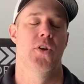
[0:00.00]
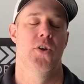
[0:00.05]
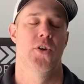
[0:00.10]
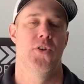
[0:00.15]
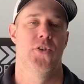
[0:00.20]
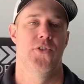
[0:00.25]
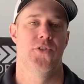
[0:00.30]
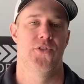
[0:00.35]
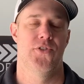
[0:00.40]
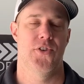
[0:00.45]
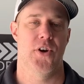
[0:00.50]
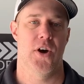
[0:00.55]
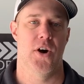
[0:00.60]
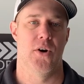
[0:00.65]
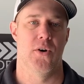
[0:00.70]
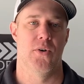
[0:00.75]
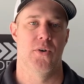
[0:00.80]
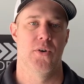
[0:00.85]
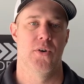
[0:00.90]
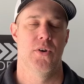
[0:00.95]

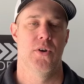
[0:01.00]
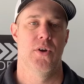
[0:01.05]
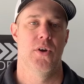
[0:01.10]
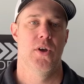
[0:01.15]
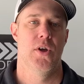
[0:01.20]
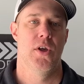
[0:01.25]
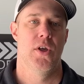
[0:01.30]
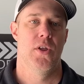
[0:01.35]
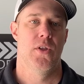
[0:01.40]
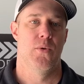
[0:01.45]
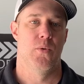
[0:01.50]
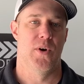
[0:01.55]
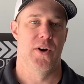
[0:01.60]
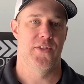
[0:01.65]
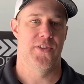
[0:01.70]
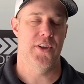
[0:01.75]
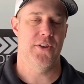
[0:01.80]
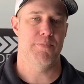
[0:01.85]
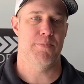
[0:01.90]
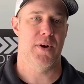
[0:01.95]
So what
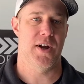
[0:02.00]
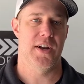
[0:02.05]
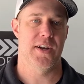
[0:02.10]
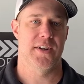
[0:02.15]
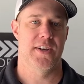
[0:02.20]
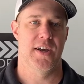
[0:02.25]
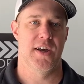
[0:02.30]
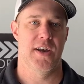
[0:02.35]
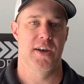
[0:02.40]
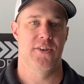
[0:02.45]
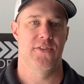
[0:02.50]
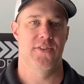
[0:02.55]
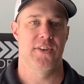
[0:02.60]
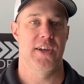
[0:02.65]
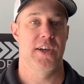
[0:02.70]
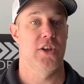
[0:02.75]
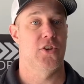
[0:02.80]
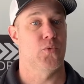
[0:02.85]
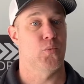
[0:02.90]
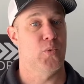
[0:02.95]
this product does
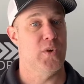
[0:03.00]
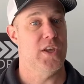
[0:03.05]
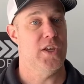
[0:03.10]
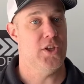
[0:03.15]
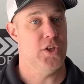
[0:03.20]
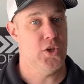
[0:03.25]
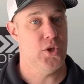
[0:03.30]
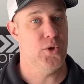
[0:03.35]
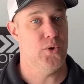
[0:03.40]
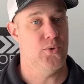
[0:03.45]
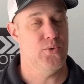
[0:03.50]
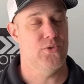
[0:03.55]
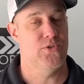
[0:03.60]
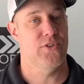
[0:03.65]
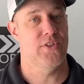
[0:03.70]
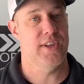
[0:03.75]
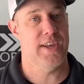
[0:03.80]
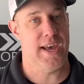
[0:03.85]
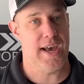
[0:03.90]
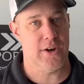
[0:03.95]
is we use
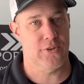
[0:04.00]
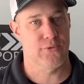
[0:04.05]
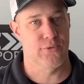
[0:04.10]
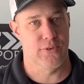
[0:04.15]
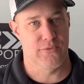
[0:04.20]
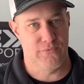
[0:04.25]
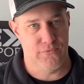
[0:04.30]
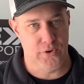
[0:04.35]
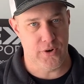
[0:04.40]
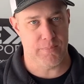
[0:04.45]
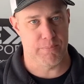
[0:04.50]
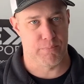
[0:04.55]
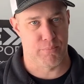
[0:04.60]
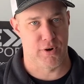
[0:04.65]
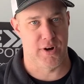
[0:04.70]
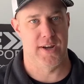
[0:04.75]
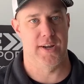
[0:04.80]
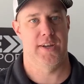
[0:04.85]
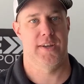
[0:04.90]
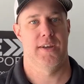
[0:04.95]
the actual foot
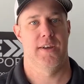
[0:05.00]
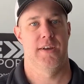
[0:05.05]
brake